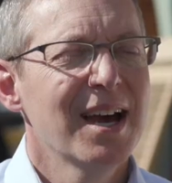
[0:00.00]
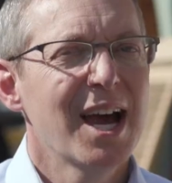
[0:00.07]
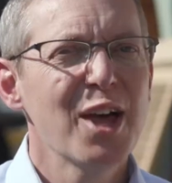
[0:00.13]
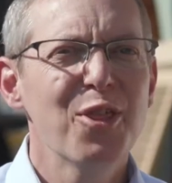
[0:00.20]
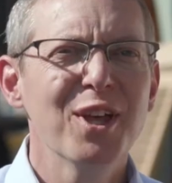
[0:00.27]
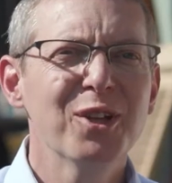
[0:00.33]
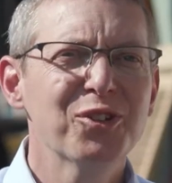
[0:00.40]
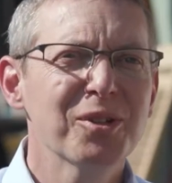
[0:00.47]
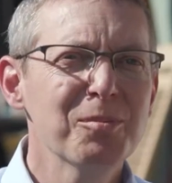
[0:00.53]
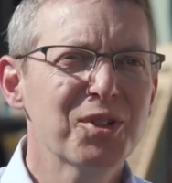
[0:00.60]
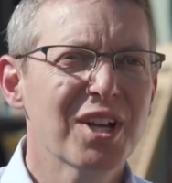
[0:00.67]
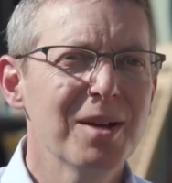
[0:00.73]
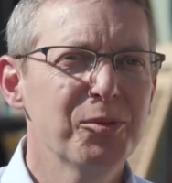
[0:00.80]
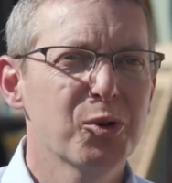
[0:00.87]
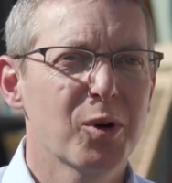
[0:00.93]
I think
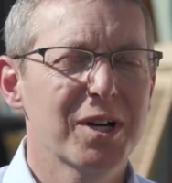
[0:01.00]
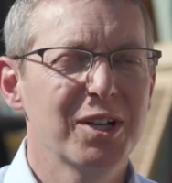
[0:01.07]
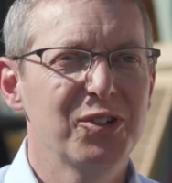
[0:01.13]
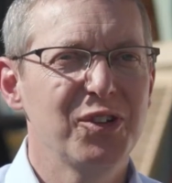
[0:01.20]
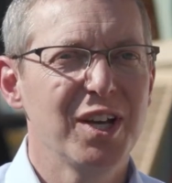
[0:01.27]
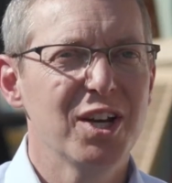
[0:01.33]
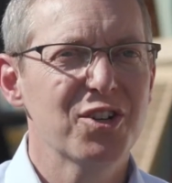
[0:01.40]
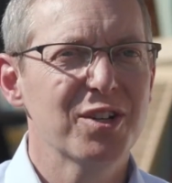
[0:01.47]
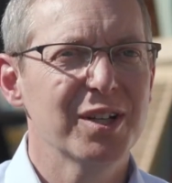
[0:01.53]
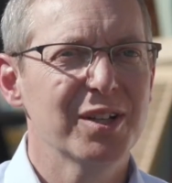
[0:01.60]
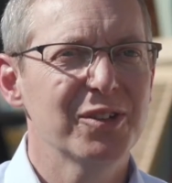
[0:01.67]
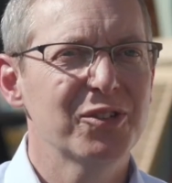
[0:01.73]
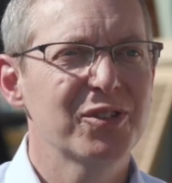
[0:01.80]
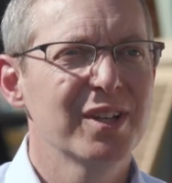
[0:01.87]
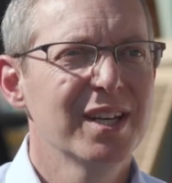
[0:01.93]
sometimes
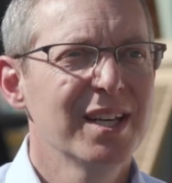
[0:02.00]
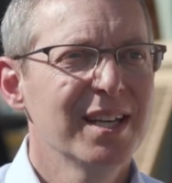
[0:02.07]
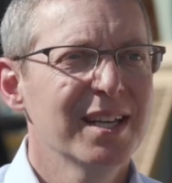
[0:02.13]
organizations